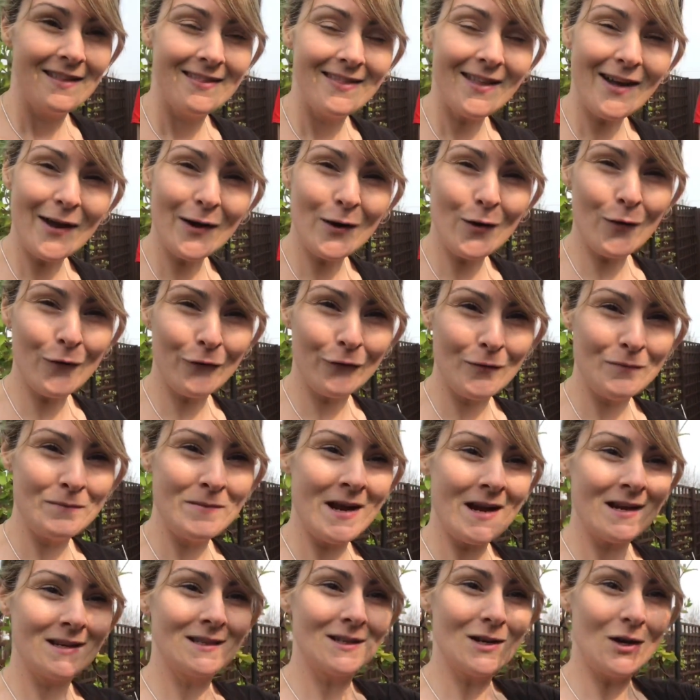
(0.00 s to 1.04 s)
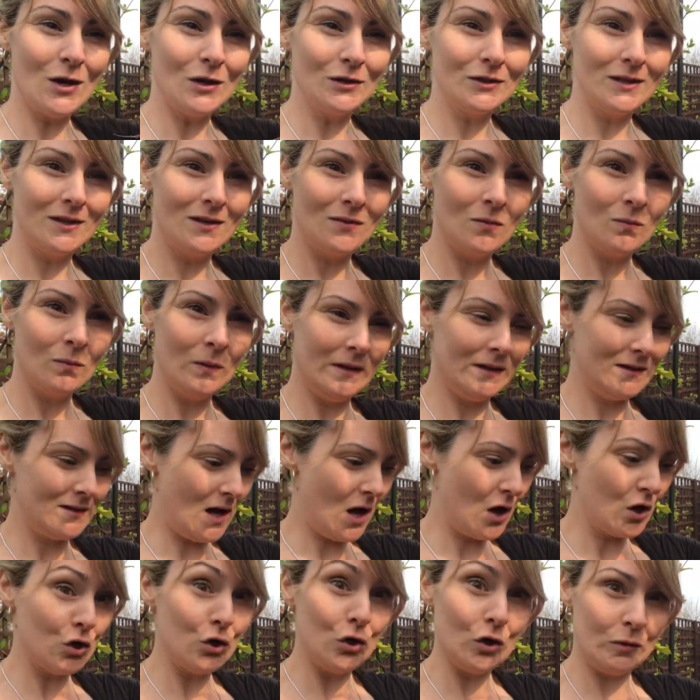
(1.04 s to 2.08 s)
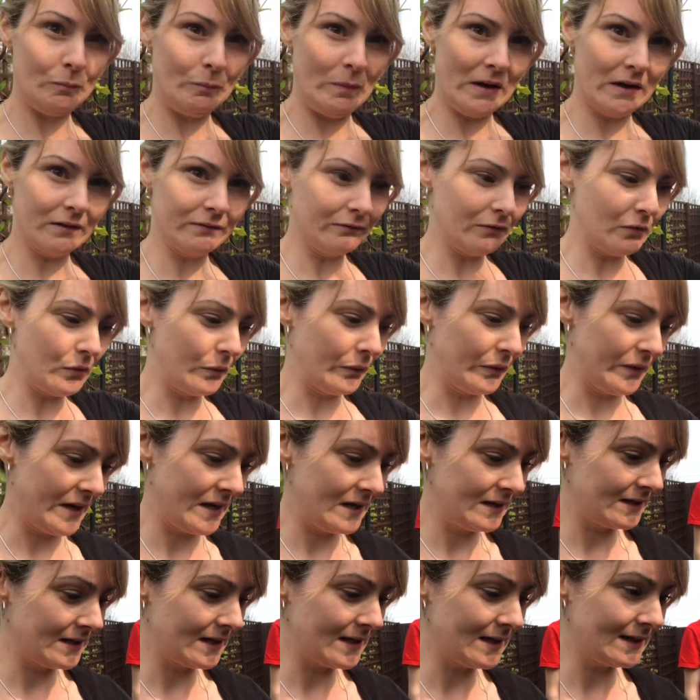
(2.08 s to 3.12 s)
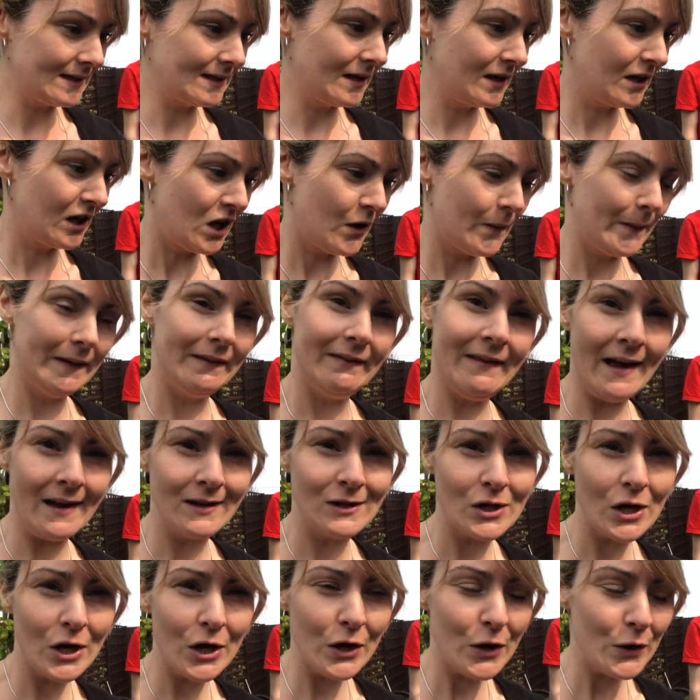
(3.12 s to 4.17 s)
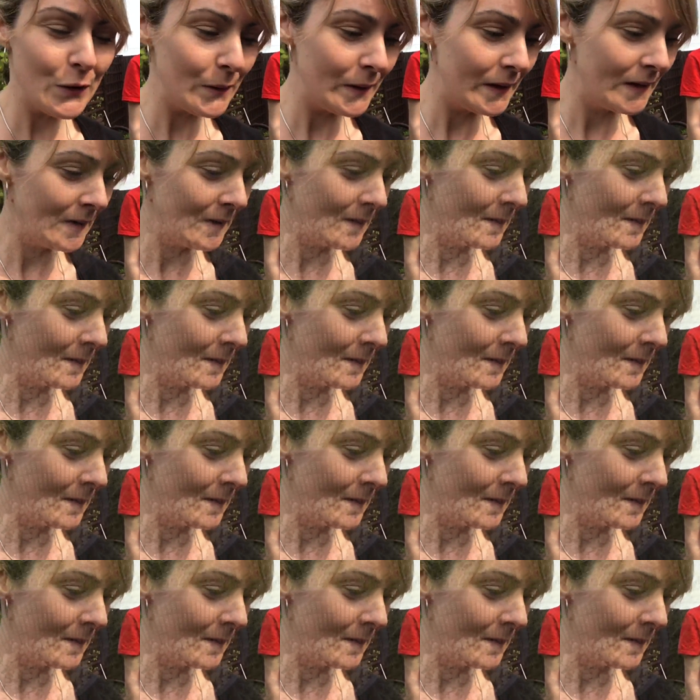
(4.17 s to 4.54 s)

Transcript: that I got from Nick's garden with a good bit of root on it, so that's going to go in there too.